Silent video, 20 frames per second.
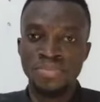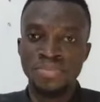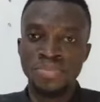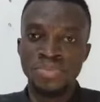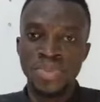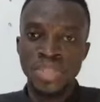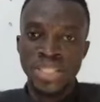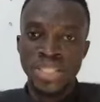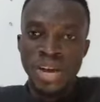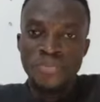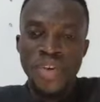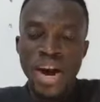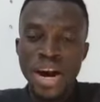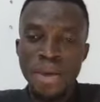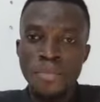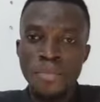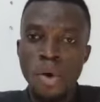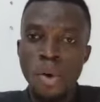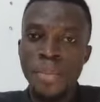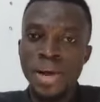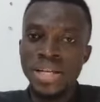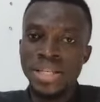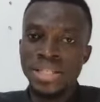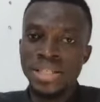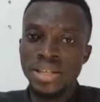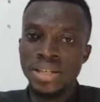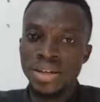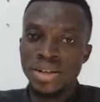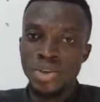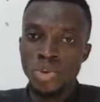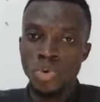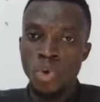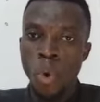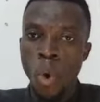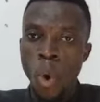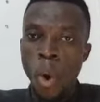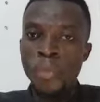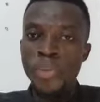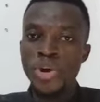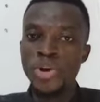the very moment you
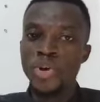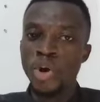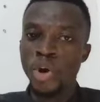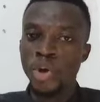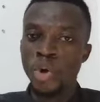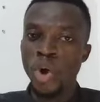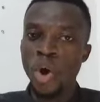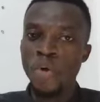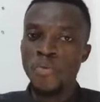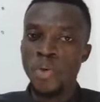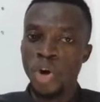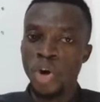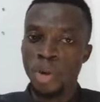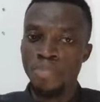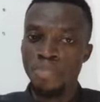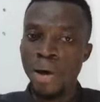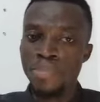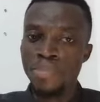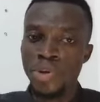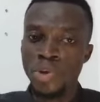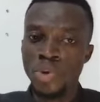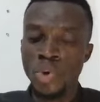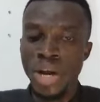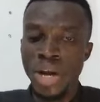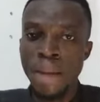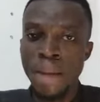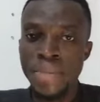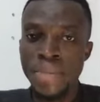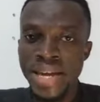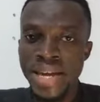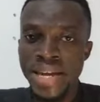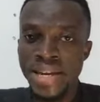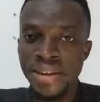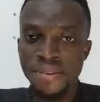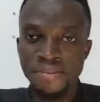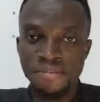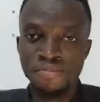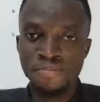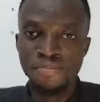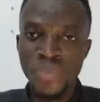open your door for the public to come in,
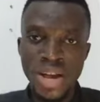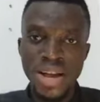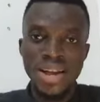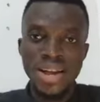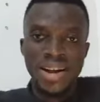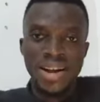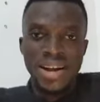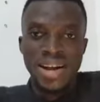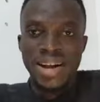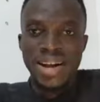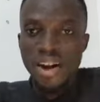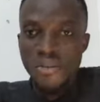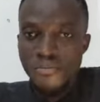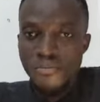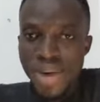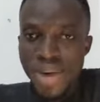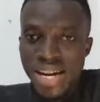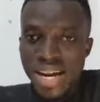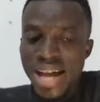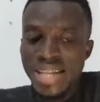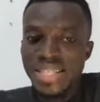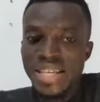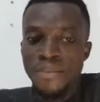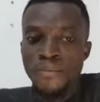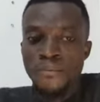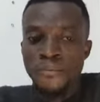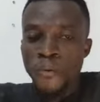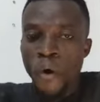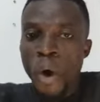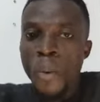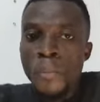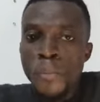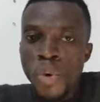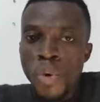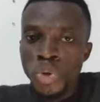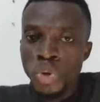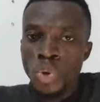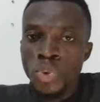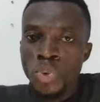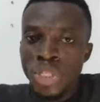government has a
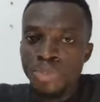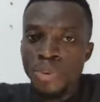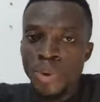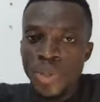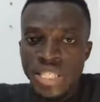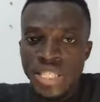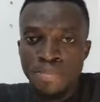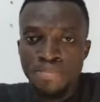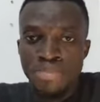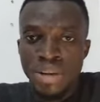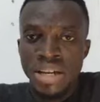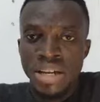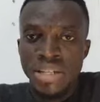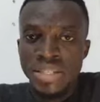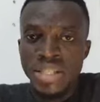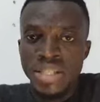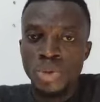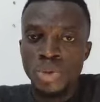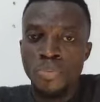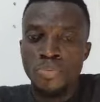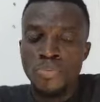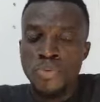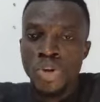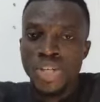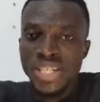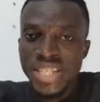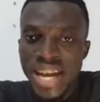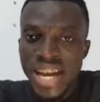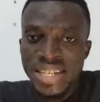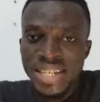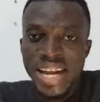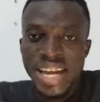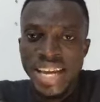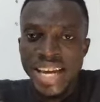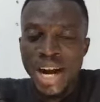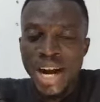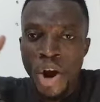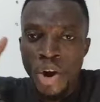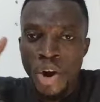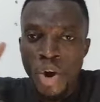foremost responsibility to protect the
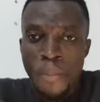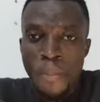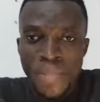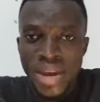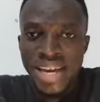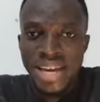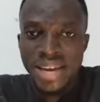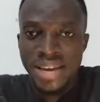economic